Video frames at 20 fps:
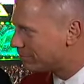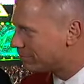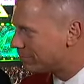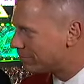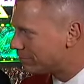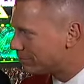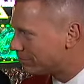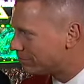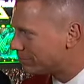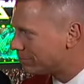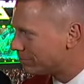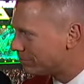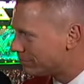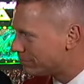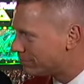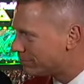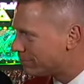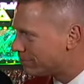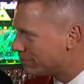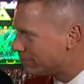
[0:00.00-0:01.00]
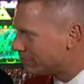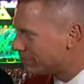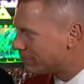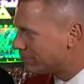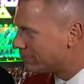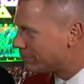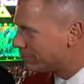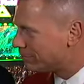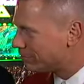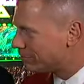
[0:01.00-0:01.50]

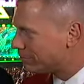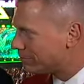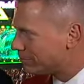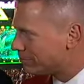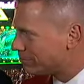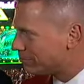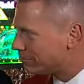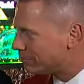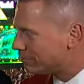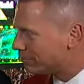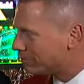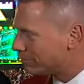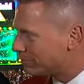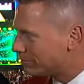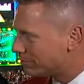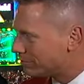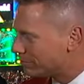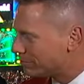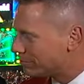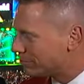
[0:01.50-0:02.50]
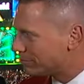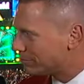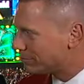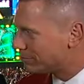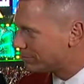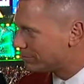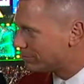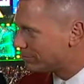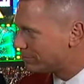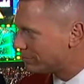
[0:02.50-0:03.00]

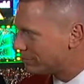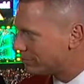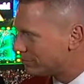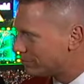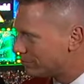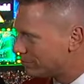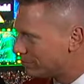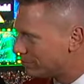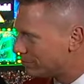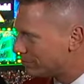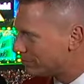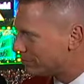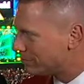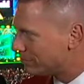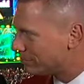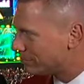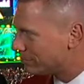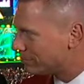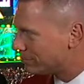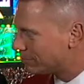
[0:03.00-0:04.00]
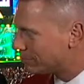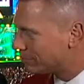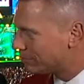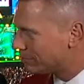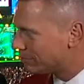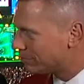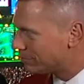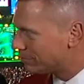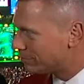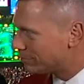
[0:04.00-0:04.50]

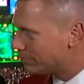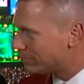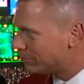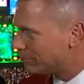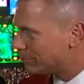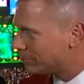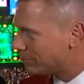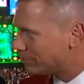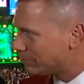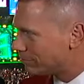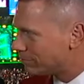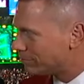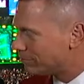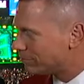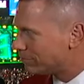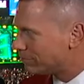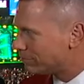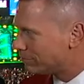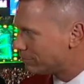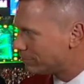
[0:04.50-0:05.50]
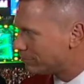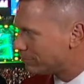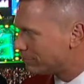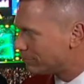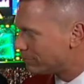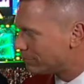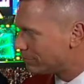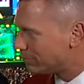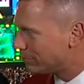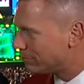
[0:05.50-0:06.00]

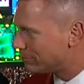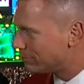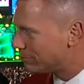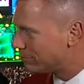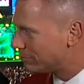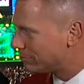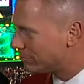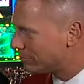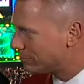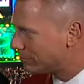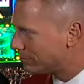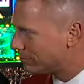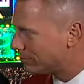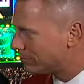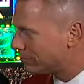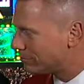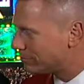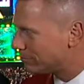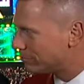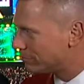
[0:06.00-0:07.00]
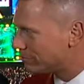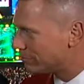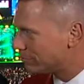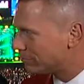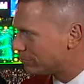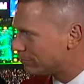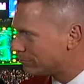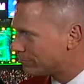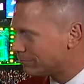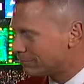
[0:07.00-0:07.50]

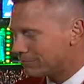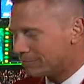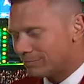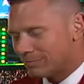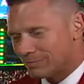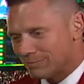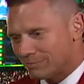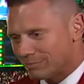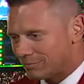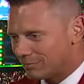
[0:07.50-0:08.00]
The person shown says nothing.